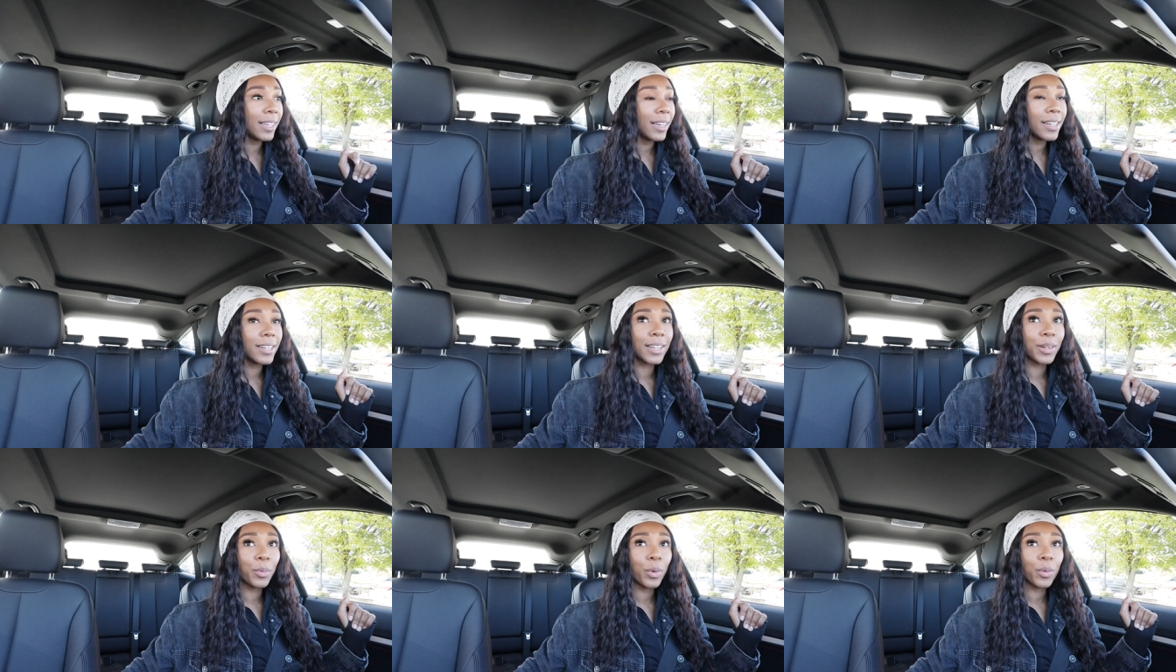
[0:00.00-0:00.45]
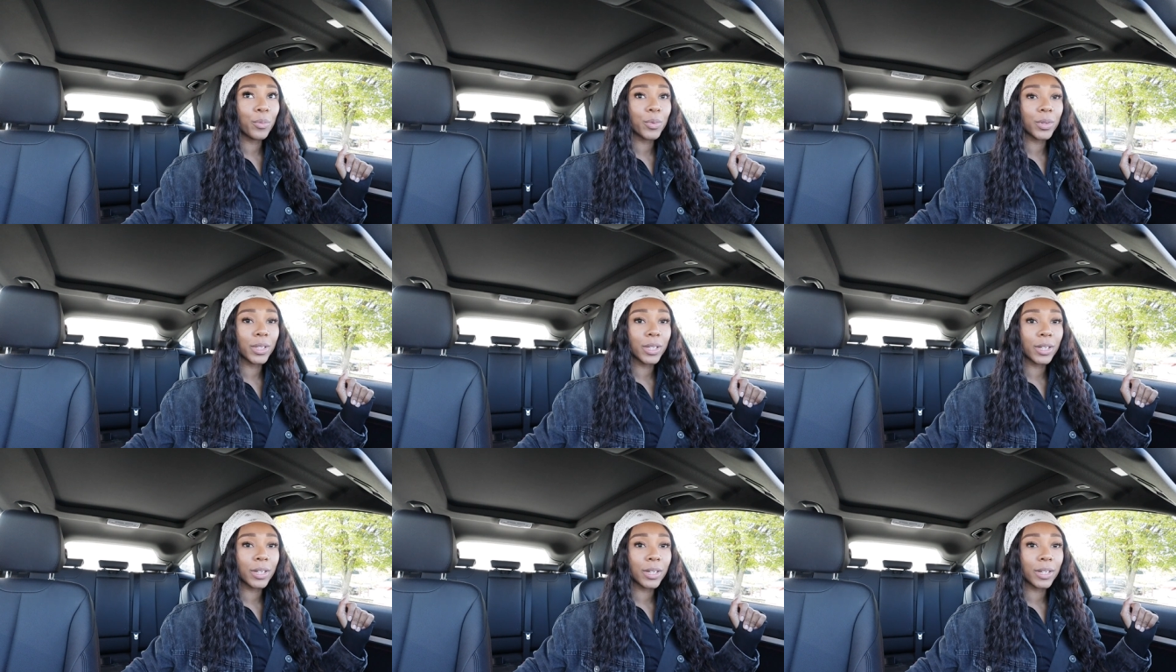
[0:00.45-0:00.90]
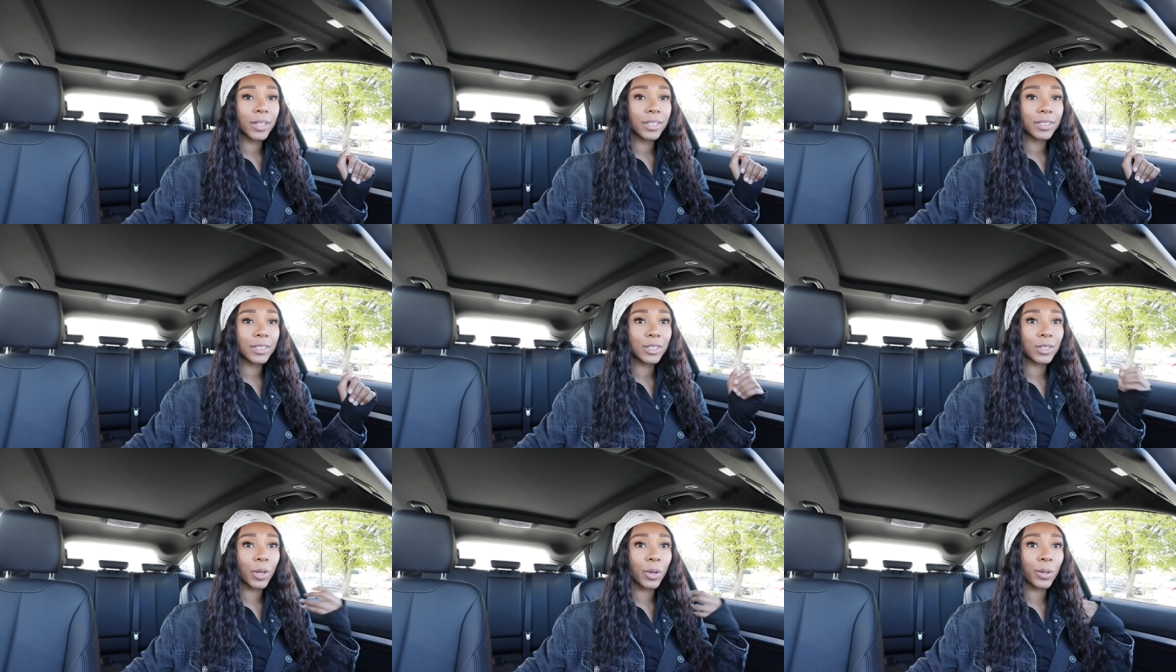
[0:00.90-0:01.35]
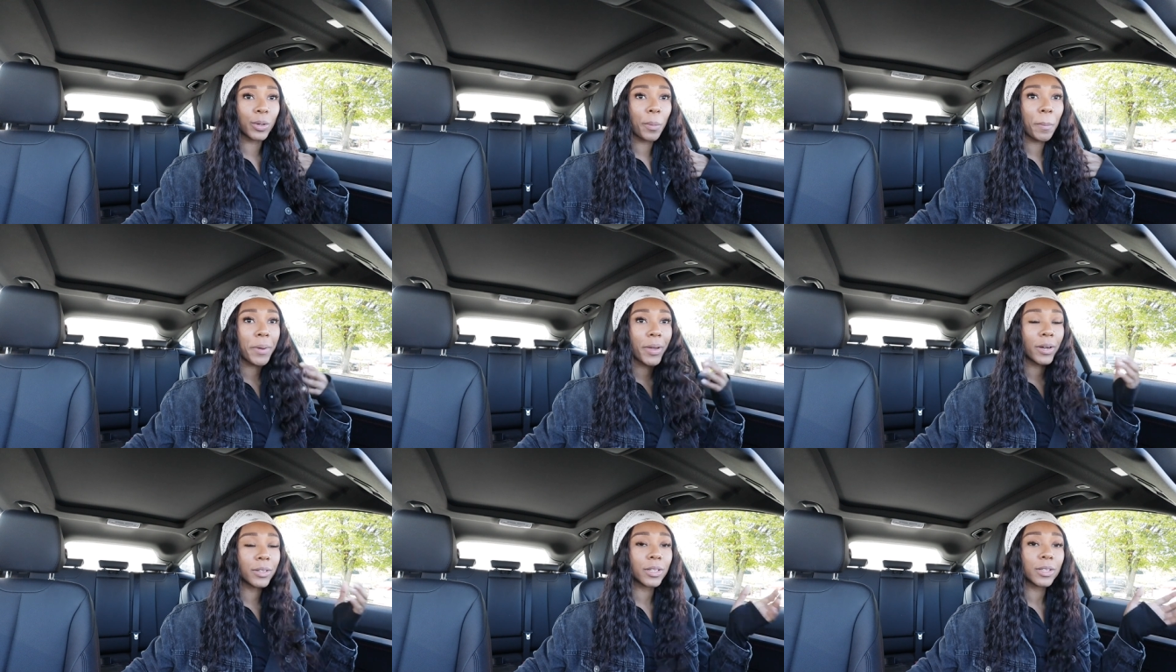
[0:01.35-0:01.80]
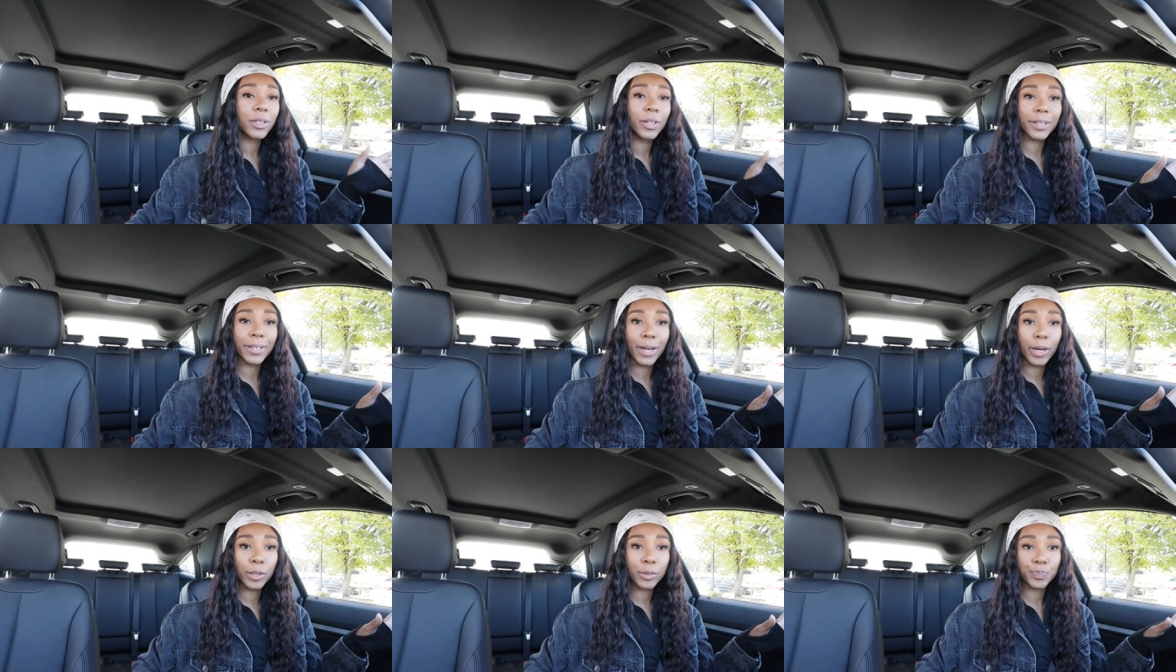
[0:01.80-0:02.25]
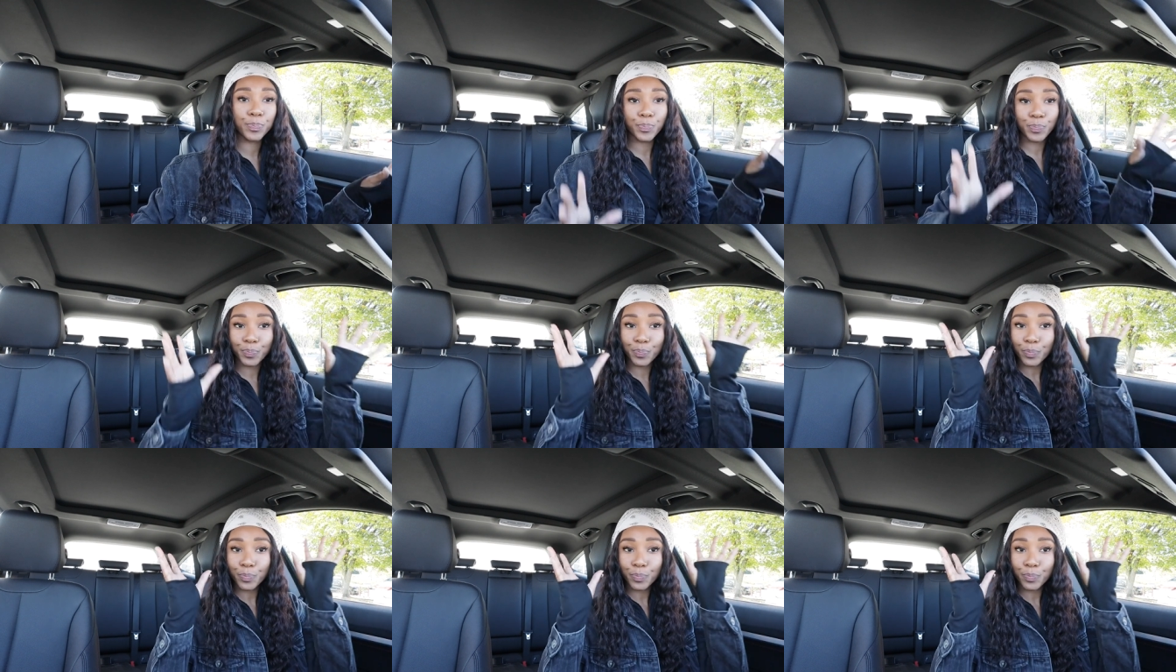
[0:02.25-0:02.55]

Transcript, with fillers: Yeah, it went really good. So be on the lookout